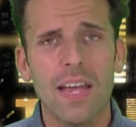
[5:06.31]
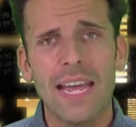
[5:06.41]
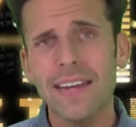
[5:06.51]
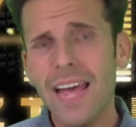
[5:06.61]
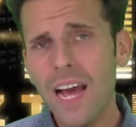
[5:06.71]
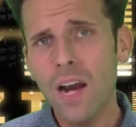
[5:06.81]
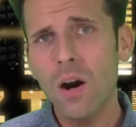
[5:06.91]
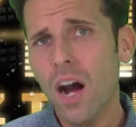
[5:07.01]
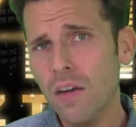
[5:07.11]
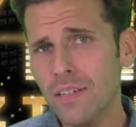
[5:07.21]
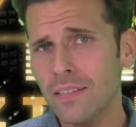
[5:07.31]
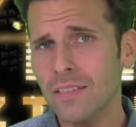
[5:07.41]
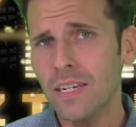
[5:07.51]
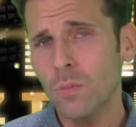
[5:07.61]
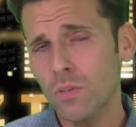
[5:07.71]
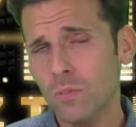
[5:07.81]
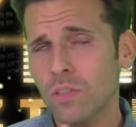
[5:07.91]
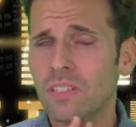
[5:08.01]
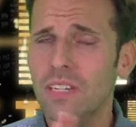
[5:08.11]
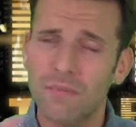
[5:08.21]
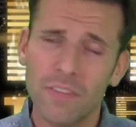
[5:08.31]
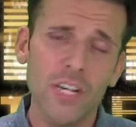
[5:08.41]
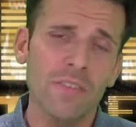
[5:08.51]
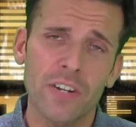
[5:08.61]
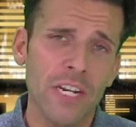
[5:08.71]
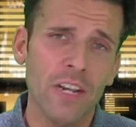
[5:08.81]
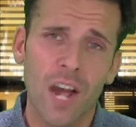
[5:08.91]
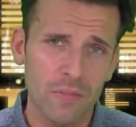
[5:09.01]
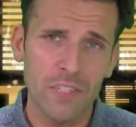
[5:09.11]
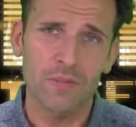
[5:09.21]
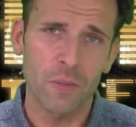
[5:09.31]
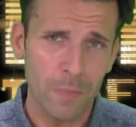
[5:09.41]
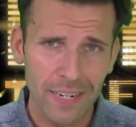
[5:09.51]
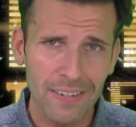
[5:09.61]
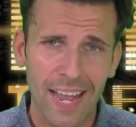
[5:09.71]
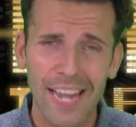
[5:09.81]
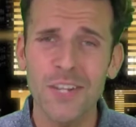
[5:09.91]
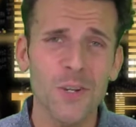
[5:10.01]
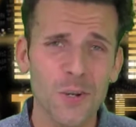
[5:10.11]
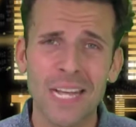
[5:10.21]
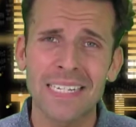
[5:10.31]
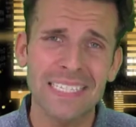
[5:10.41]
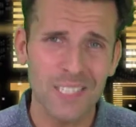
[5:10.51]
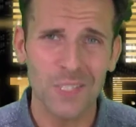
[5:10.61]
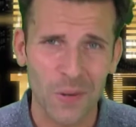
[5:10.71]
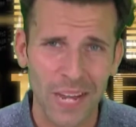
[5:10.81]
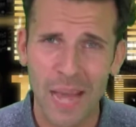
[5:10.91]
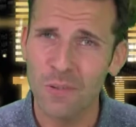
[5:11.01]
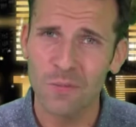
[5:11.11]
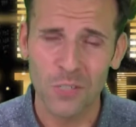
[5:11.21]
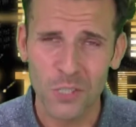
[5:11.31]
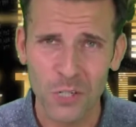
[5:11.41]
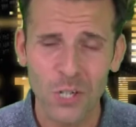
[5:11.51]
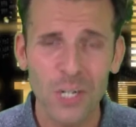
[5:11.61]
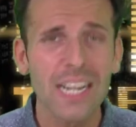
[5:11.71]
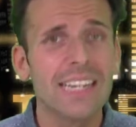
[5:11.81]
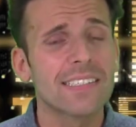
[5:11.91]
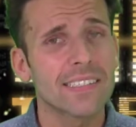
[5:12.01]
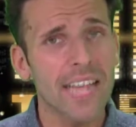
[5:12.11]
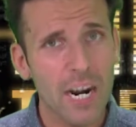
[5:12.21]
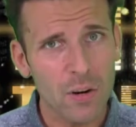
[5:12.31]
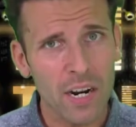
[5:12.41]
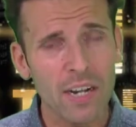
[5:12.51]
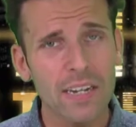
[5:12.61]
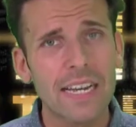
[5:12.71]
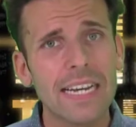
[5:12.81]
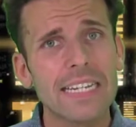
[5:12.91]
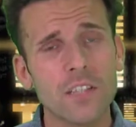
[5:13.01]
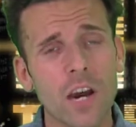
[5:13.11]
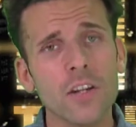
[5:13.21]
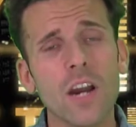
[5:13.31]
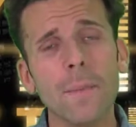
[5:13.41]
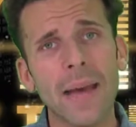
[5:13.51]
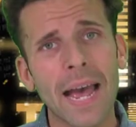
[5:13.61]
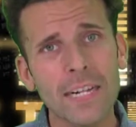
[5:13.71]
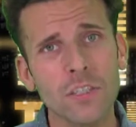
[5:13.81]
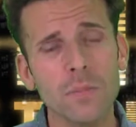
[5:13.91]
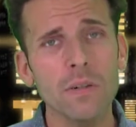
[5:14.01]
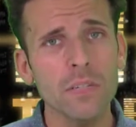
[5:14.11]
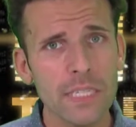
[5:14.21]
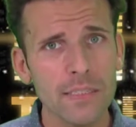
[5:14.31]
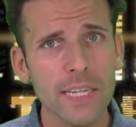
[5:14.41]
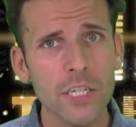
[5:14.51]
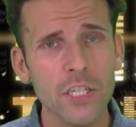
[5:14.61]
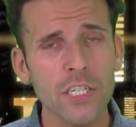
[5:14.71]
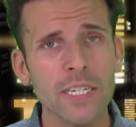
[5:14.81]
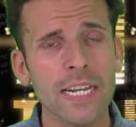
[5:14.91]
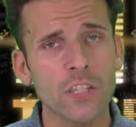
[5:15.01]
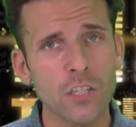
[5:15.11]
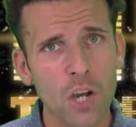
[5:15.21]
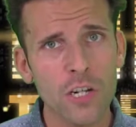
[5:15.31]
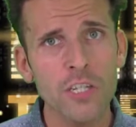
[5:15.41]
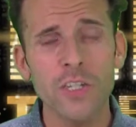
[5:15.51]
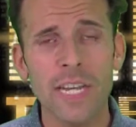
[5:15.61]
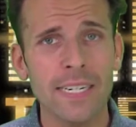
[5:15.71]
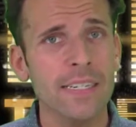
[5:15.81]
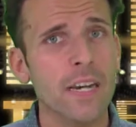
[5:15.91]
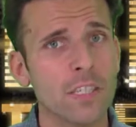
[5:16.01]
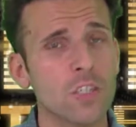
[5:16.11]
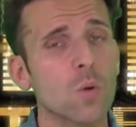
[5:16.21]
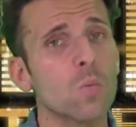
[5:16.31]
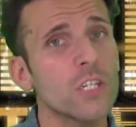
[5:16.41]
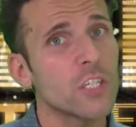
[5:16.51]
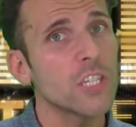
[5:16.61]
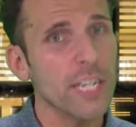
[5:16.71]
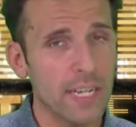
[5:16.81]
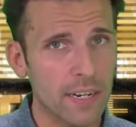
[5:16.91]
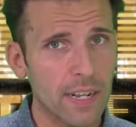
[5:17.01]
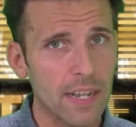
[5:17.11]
And now, obviously, it was, was very, very obvious for me. I knew that this is gonna happen for sure. Sara is gonna come back to the police station and is starting to get in touch with Jin.